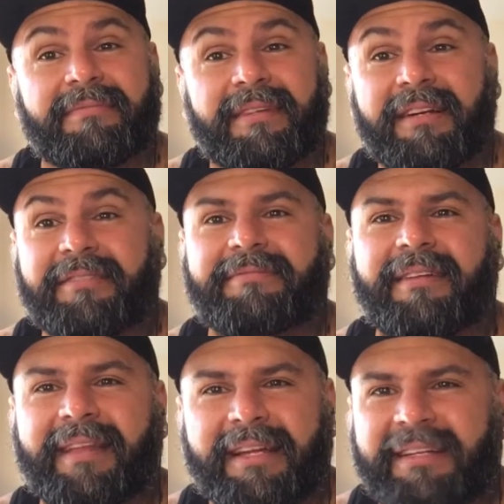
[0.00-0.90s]
You know?
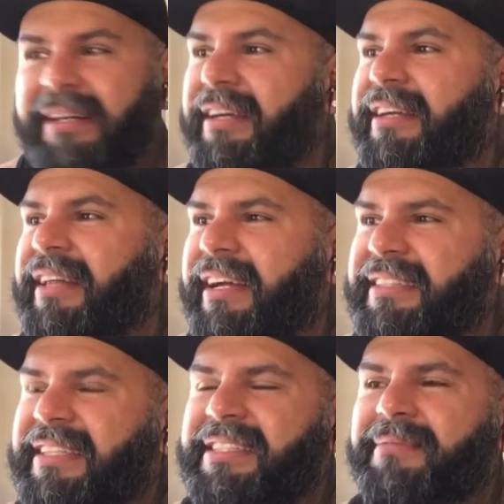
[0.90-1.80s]
I'm like, like I
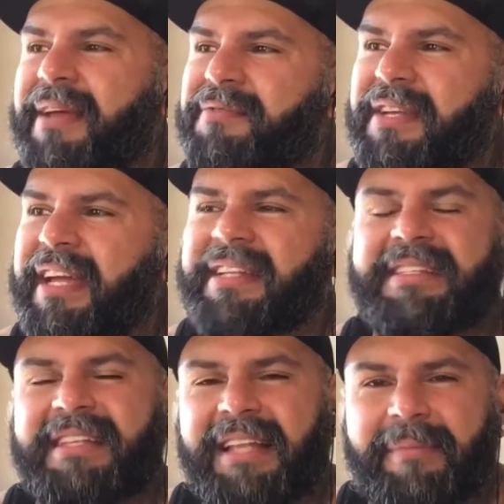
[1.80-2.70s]
said, sometimes when you get in
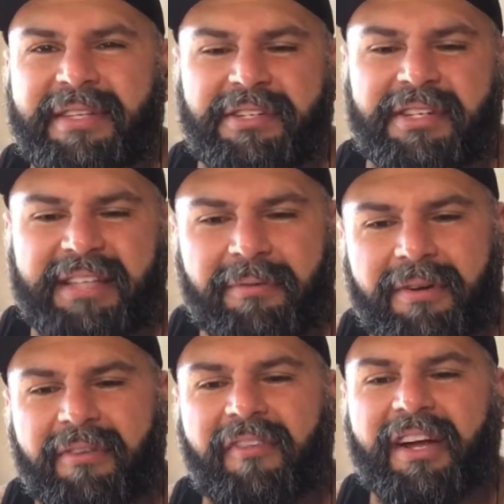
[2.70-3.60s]
these dilemmas, you're just like, what
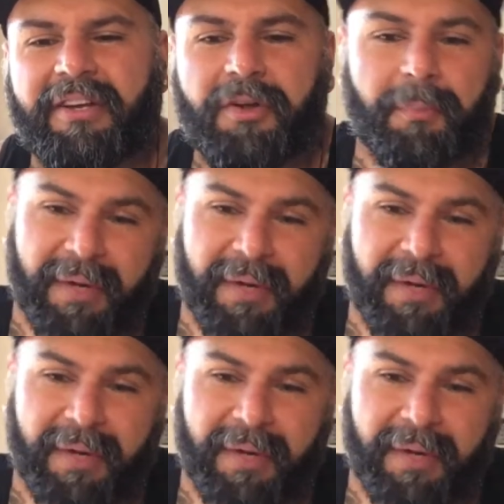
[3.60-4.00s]
do I fucking do?